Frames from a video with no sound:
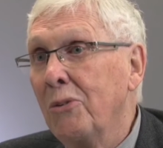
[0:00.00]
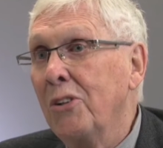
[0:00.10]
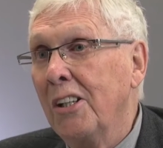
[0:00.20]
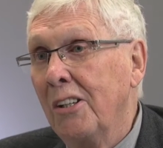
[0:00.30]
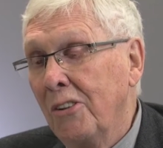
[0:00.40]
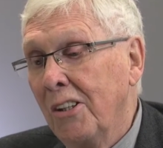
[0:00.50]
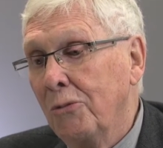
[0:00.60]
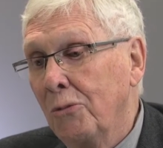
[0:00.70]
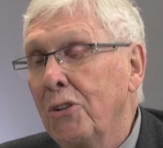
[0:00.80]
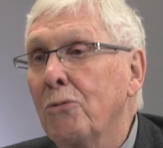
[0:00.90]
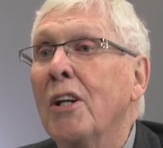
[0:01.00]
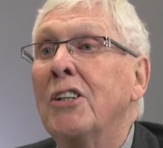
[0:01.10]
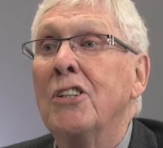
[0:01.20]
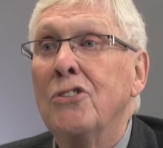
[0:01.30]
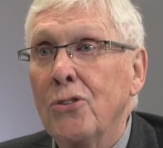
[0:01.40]
we
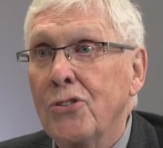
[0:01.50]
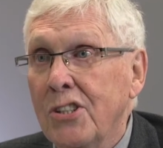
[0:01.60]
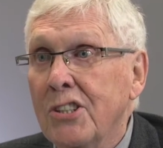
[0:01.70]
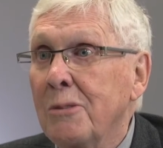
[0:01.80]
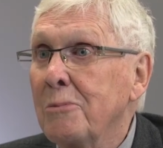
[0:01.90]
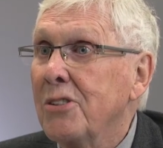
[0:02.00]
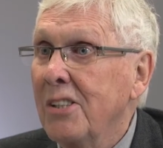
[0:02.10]
run control systems